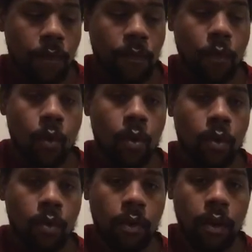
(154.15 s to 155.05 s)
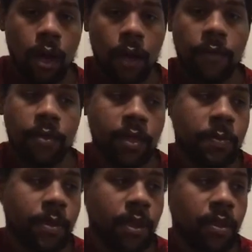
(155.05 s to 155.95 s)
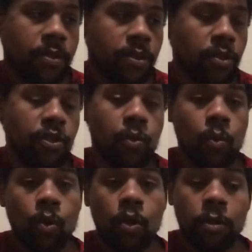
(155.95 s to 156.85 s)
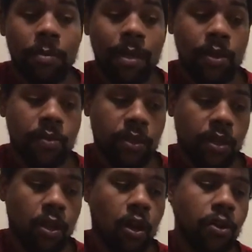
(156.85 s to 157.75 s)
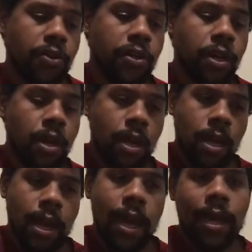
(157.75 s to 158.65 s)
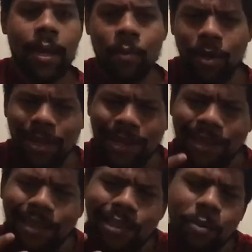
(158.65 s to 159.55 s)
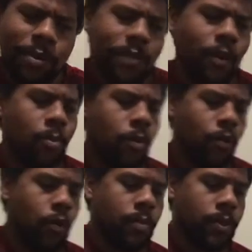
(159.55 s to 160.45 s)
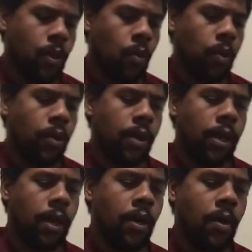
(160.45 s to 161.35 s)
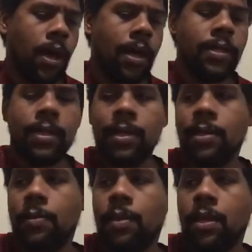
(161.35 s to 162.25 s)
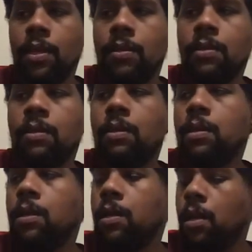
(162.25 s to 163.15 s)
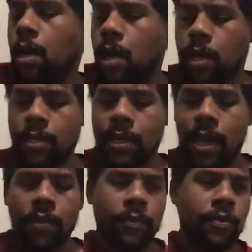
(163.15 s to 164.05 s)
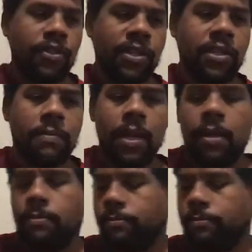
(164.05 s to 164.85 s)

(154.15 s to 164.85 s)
For this particular solution, we're going to be using the large. And I'm going to need a little bit of elbow room, so we're going to go ahead and take some of these down for just a minute.